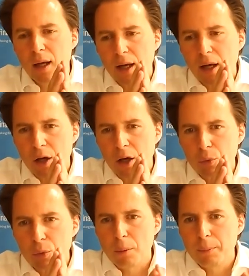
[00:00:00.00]

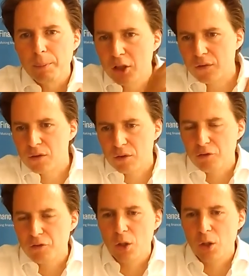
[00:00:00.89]
We'll probably cut
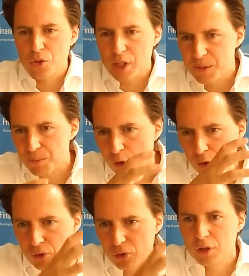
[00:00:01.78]
videos as part
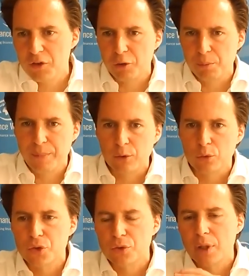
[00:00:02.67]
of the different
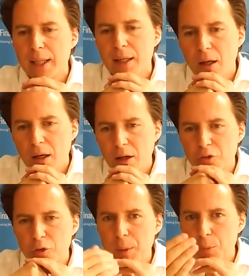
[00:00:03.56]
panels
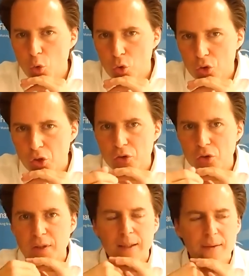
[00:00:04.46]
for people who could not
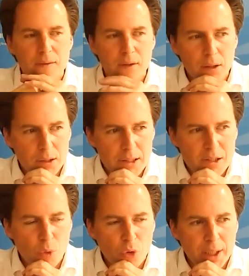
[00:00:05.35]
attend
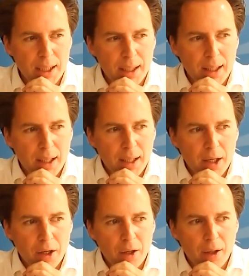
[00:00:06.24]
this morning.
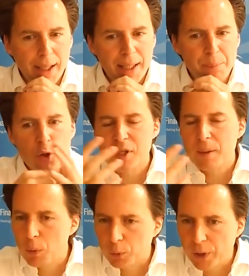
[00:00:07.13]
And
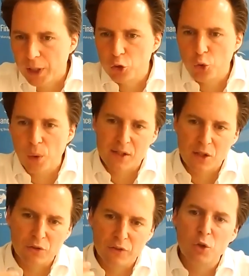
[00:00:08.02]
possibly what we'll do is
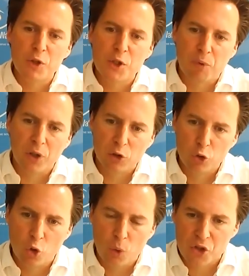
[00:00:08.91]
continue responding to
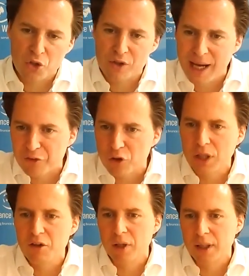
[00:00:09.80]
your questions after
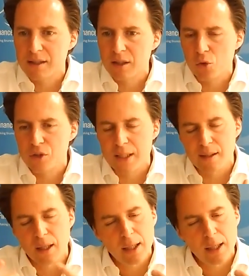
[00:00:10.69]
the event is closed, as